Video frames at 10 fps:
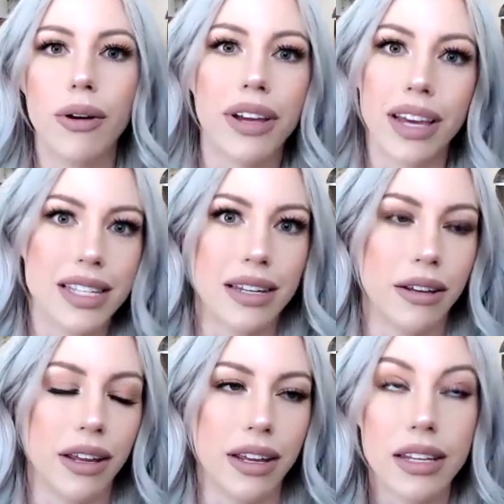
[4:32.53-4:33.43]
I guess
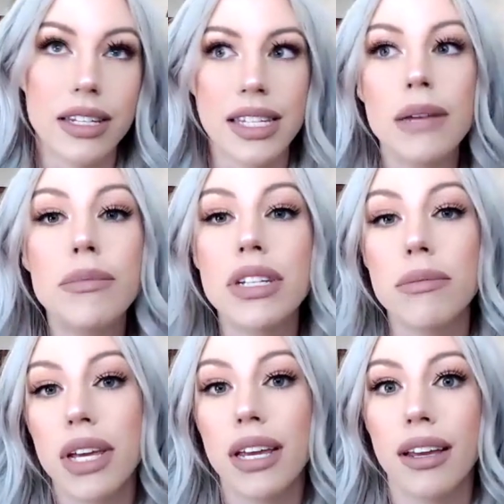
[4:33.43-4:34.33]
it seemed to
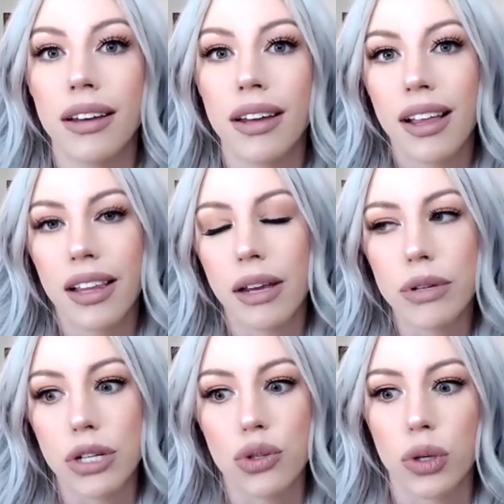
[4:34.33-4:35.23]
me like it
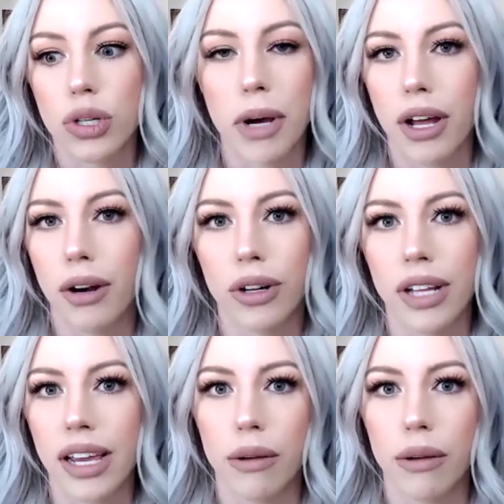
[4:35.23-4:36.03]
was a sore spot or like,